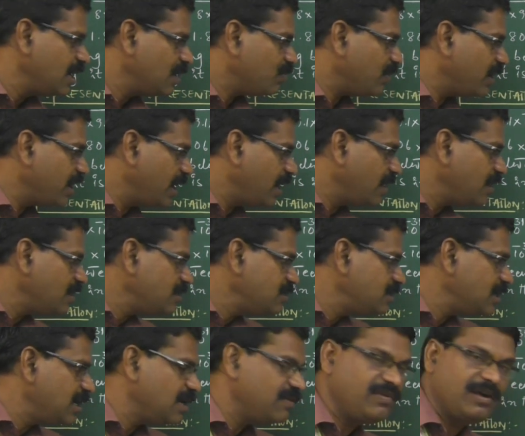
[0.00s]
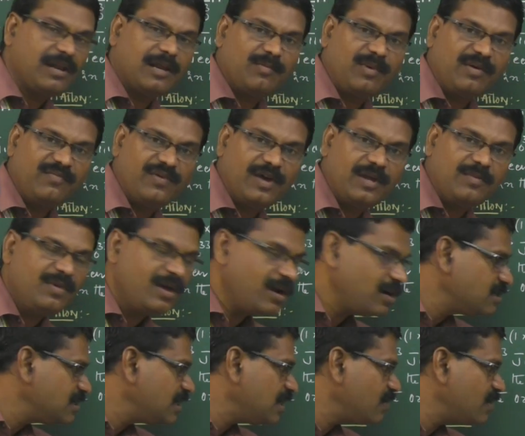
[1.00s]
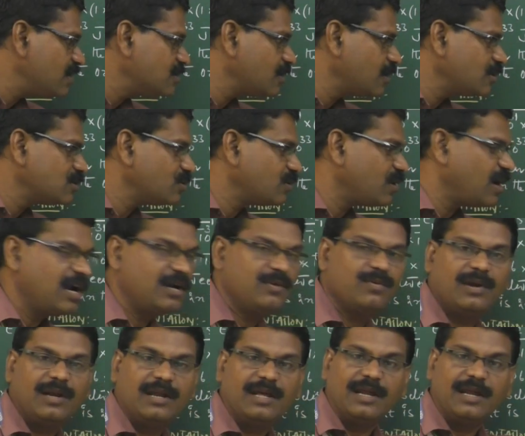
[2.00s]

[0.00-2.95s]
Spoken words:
my energy level, my Fermi energy level is also gradually